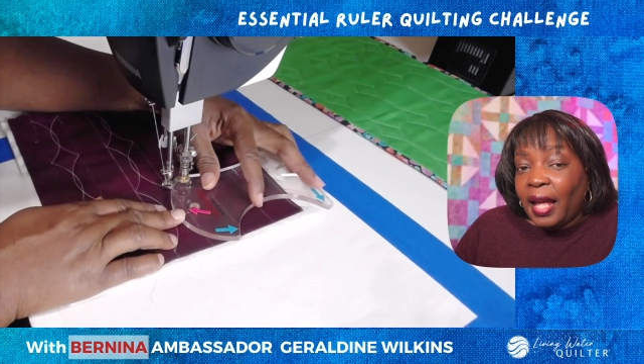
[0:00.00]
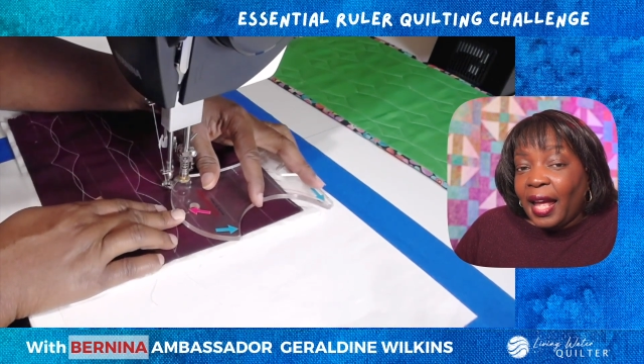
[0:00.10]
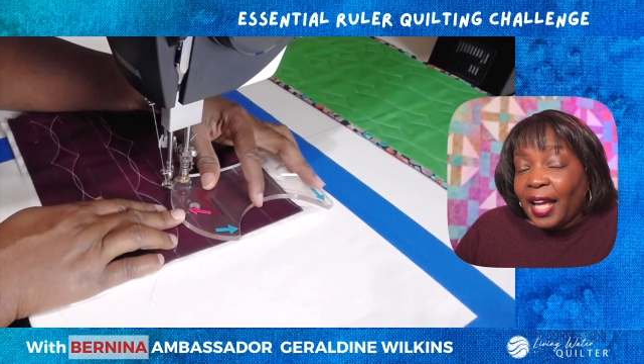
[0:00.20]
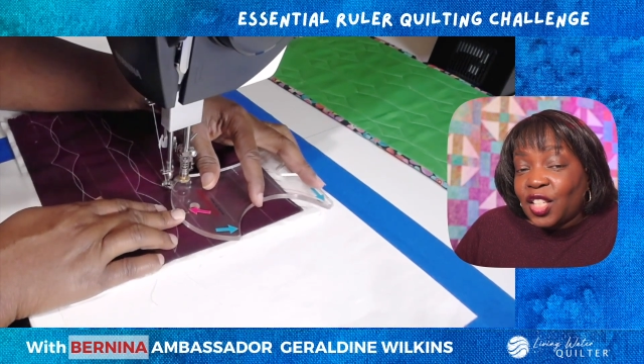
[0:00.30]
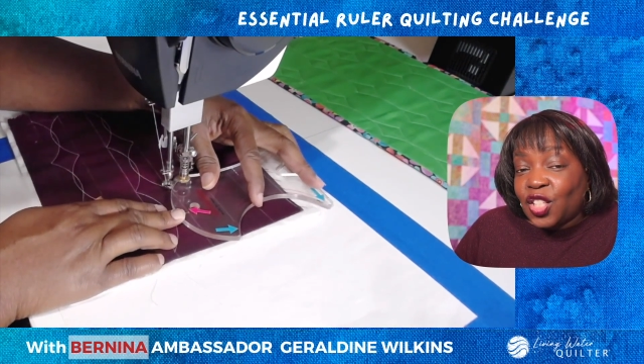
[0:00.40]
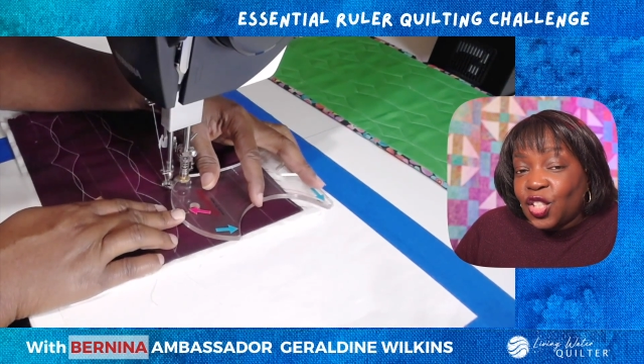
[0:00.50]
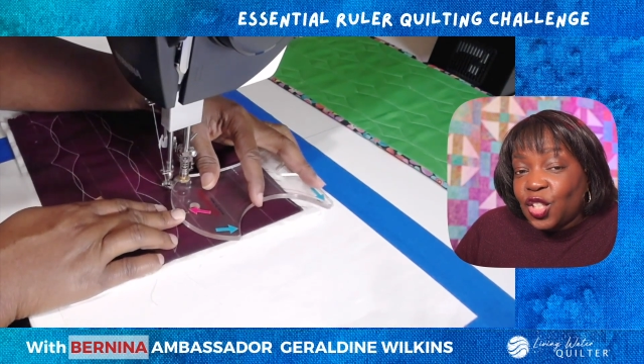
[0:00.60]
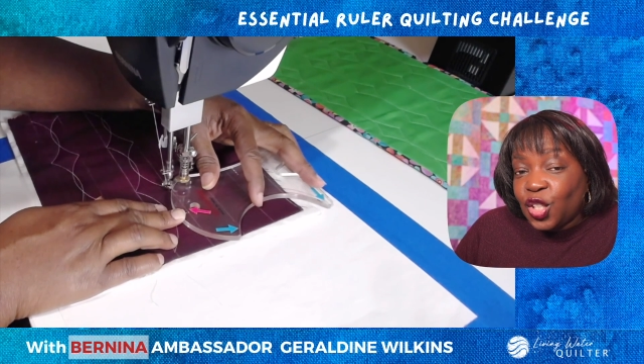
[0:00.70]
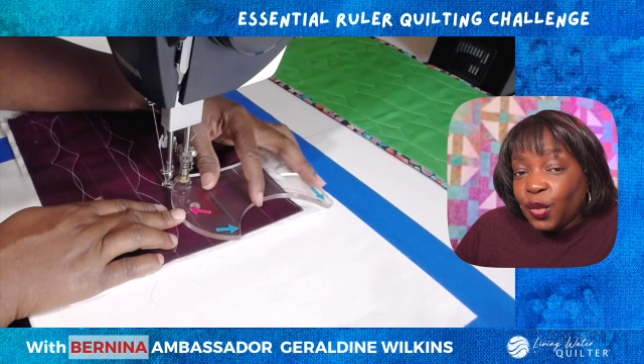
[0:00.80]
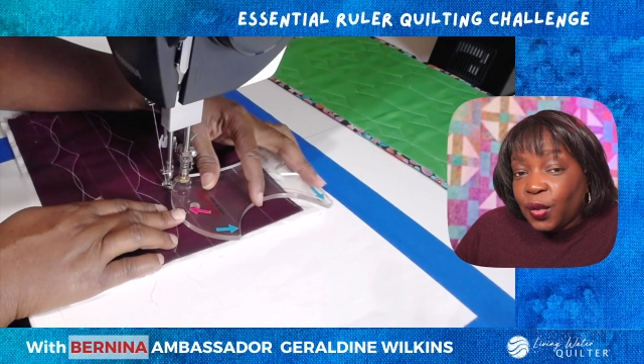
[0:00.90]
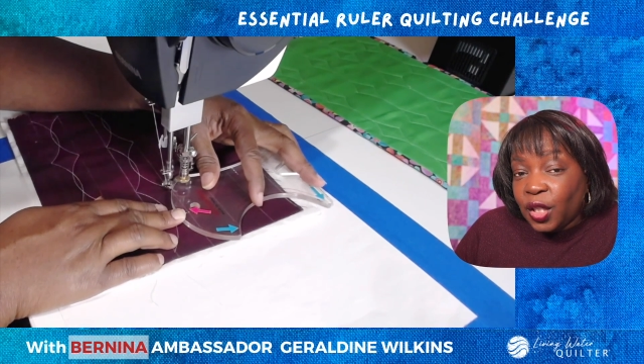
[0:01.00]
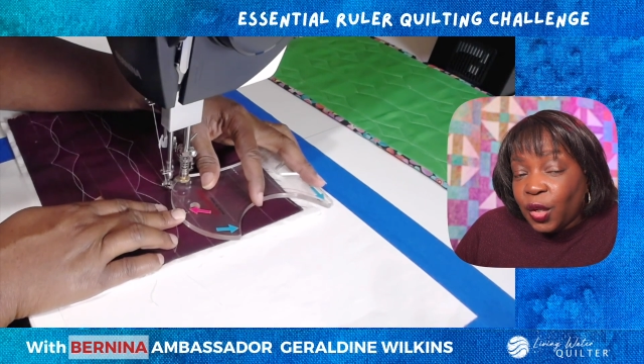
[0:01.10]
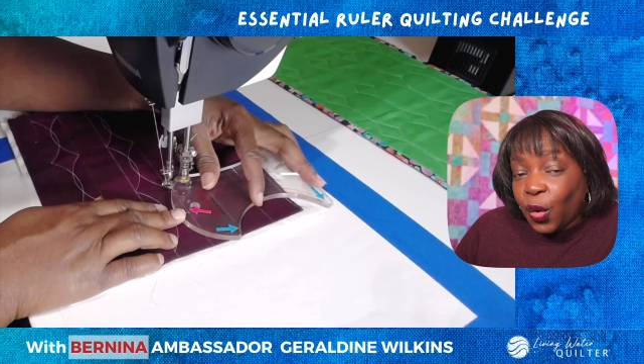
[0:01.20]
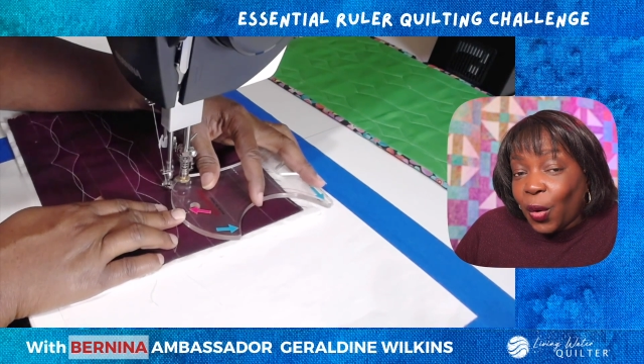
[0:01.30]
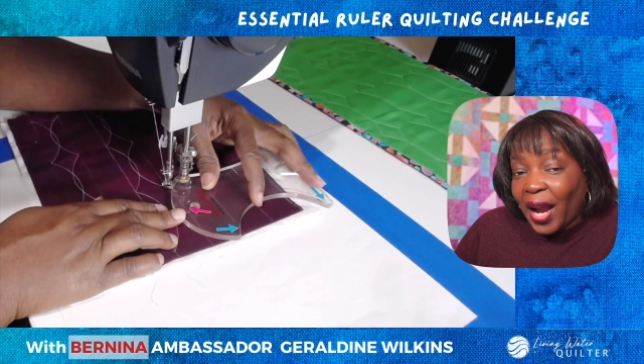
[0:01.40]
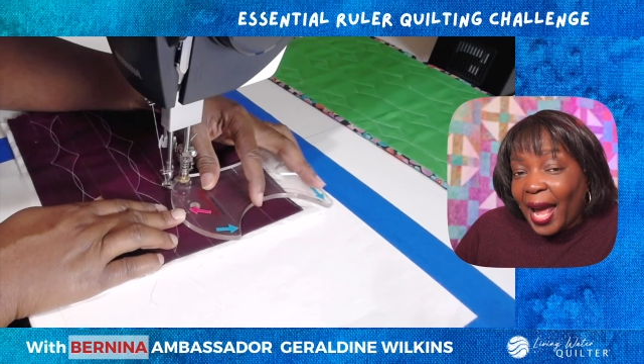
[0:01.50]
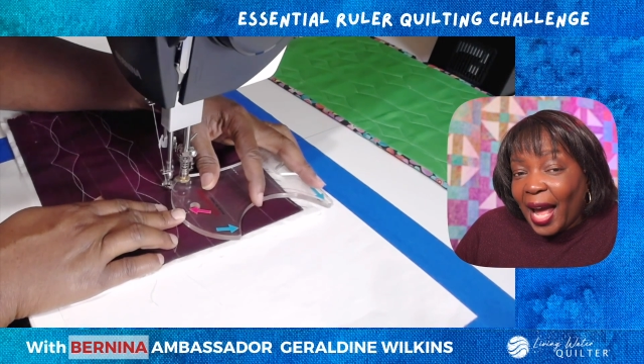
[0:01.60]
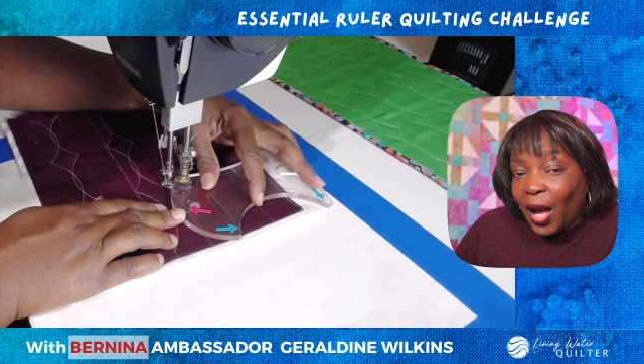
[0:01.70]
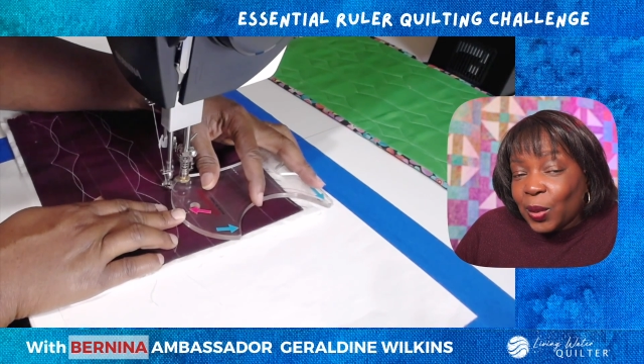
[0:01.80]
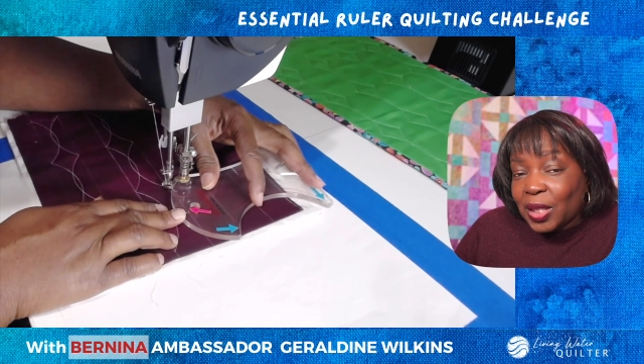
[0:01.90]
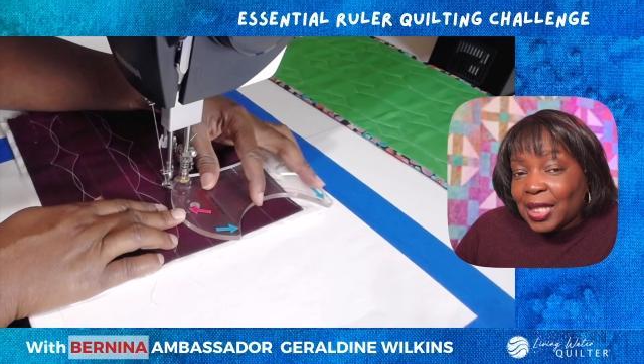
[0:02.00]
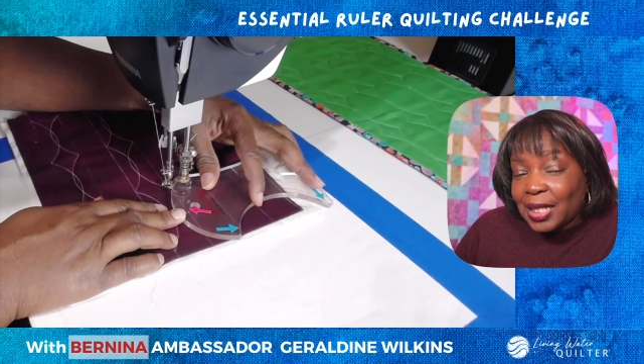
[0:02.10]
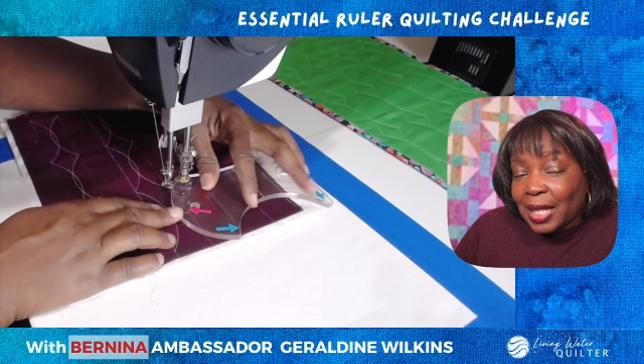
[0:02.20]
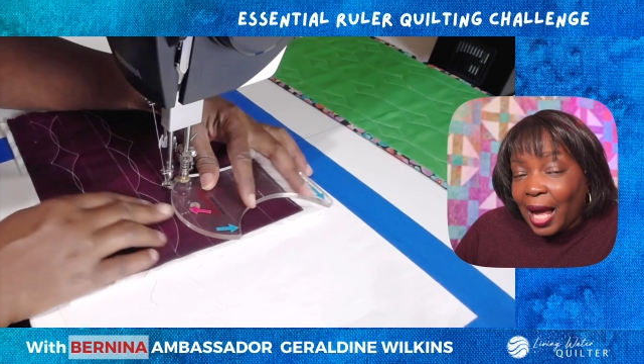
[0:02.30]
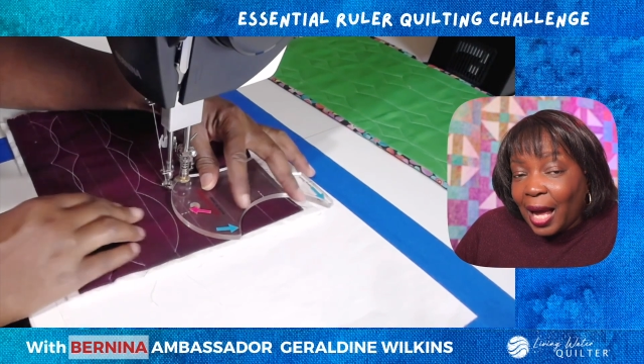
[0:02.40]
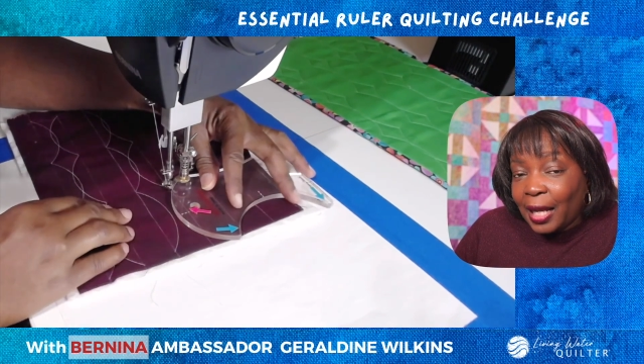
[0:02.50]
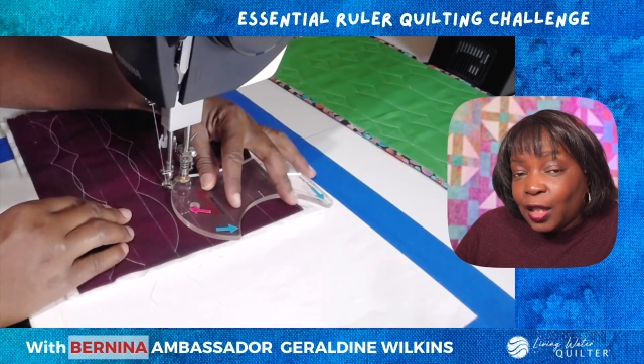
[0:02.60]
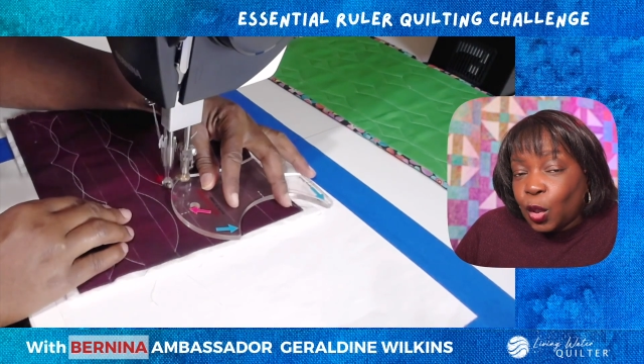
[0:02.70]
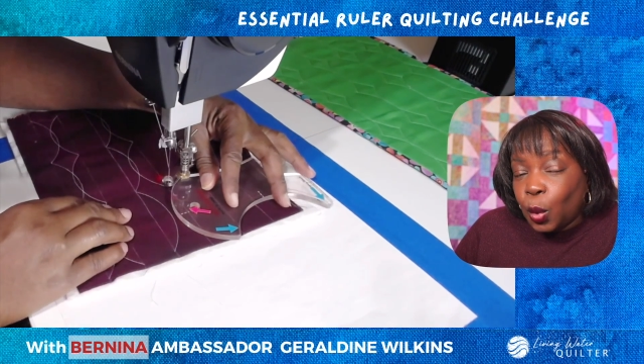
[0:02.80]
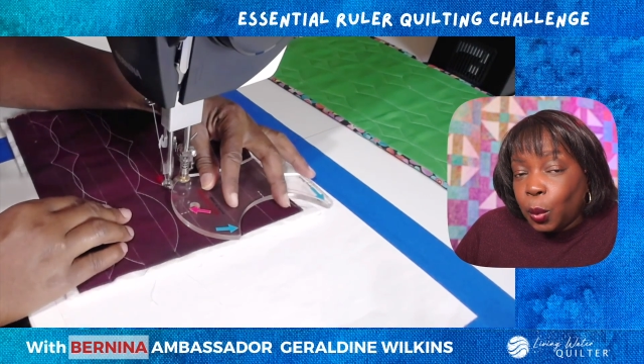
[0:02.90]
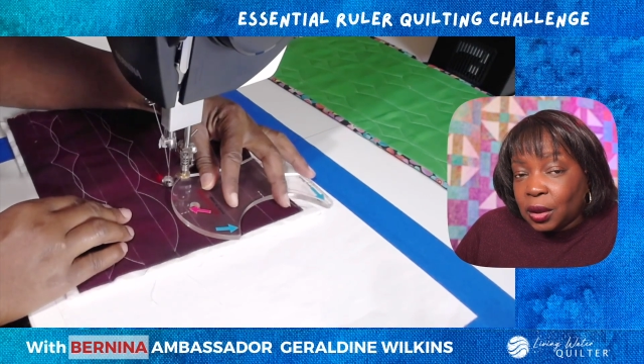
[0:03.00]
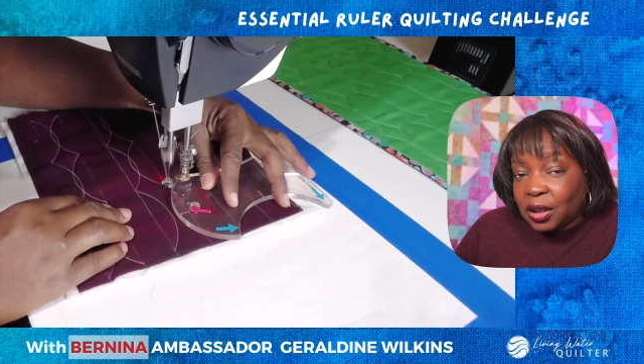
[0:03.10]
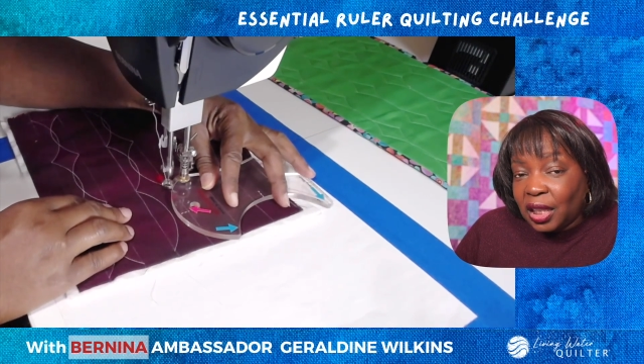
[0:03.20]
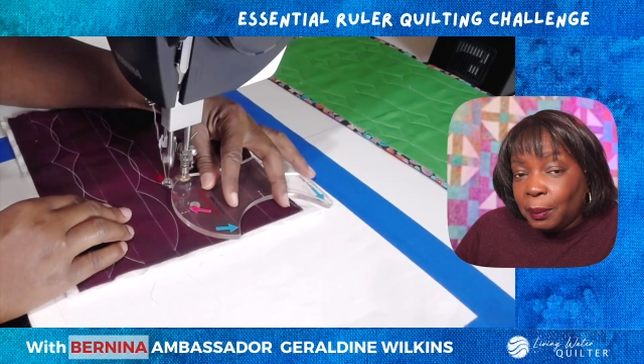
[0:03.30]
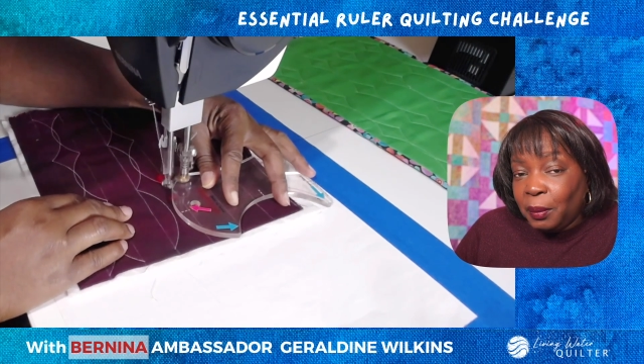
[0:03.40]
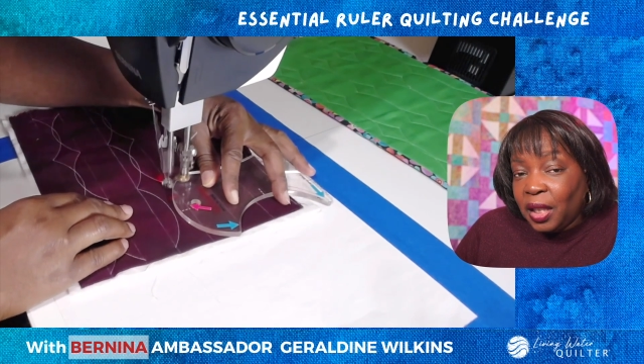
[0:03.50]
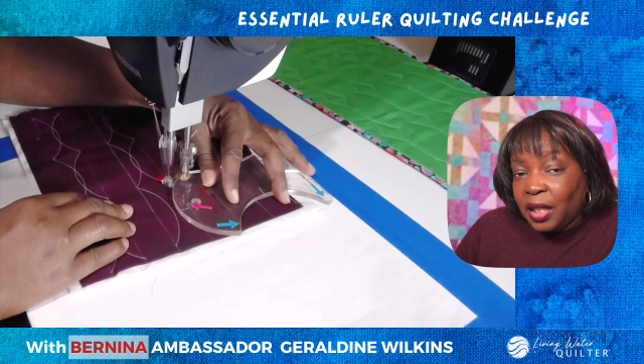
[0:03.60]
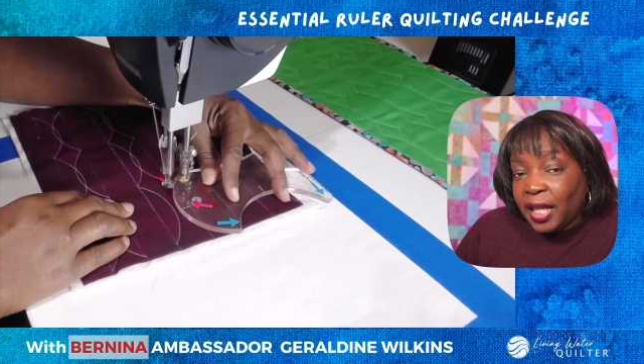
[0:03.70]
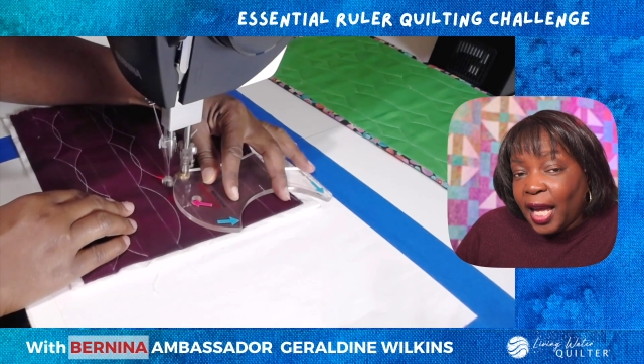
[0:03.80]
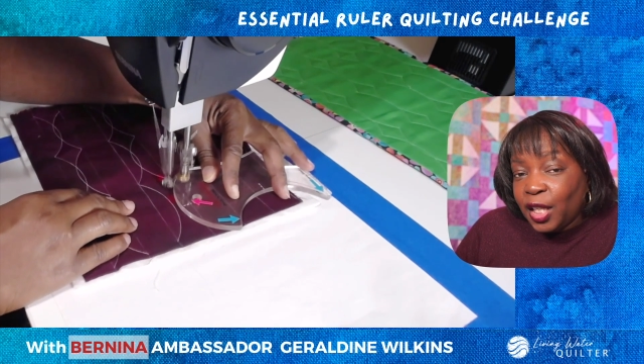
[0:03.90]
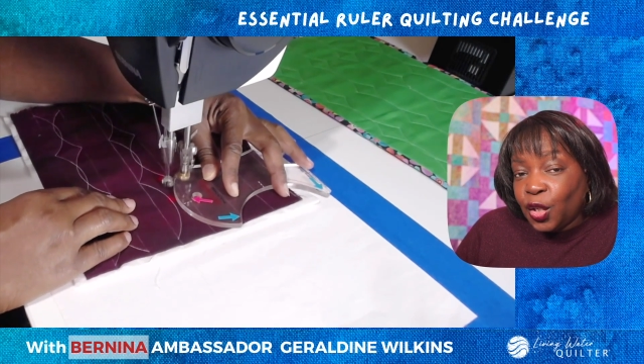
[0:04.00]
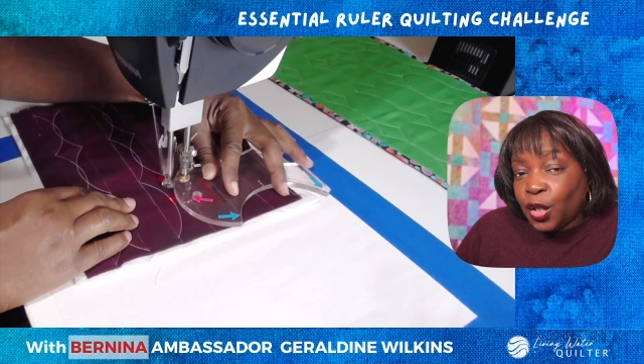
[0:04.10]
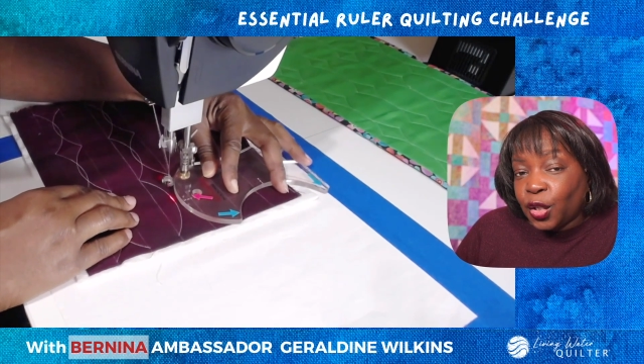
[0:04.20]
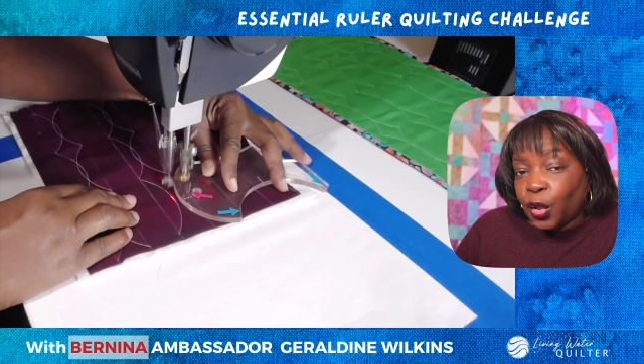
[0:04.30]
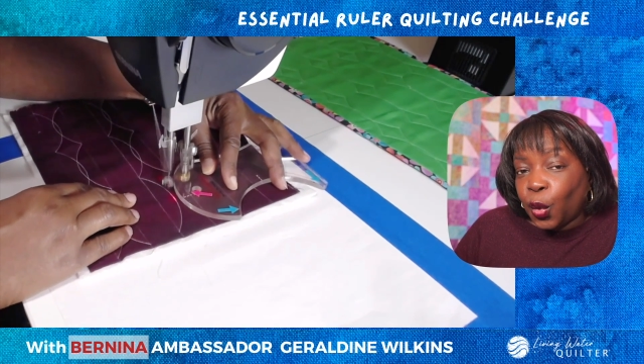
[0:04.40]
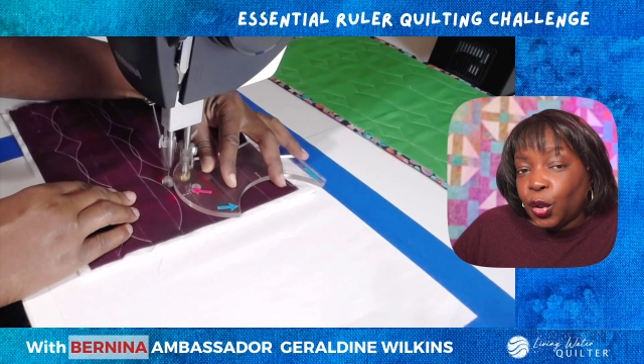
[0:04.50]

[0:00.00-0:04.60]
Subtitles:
exterior or outside quilting, meaning that you're